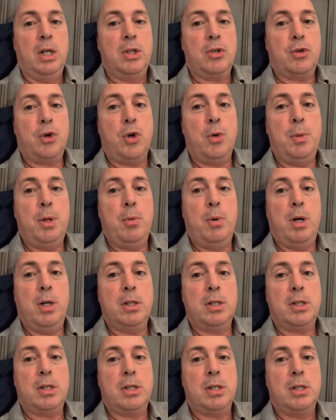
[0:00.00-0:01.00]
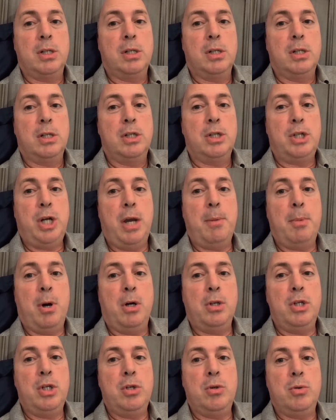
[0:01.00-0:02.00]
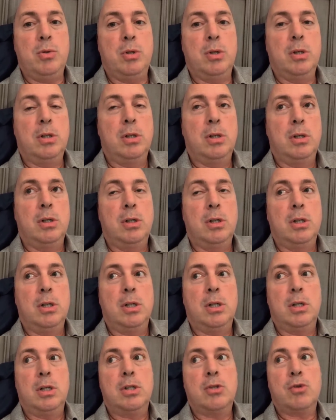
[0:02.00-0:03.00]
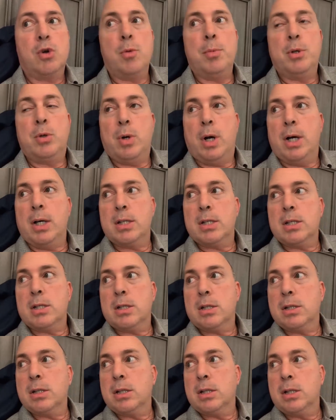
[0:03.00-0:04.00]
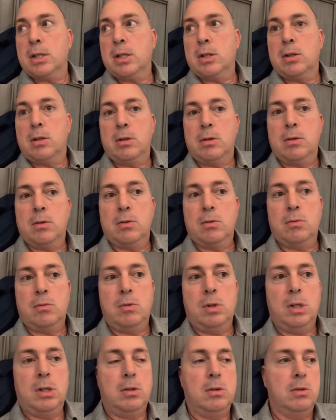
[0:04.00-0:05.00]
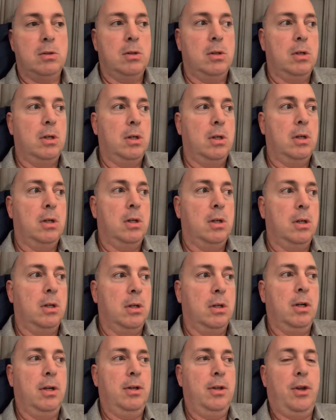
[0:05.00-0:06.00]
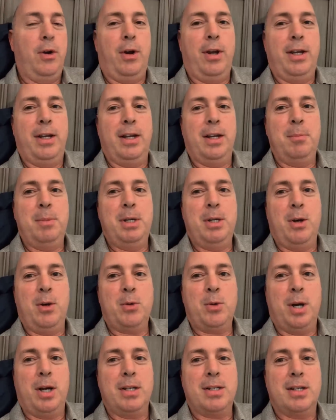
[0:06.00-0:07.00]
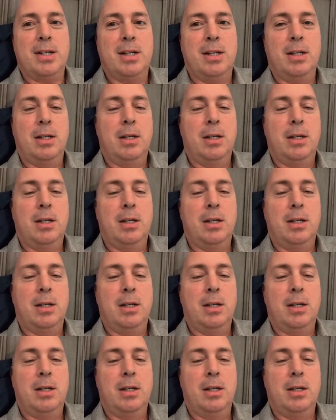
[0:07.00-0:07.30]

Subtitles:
screw me once, shame on you. Screw me twice, well, there ain't gonna be no twice.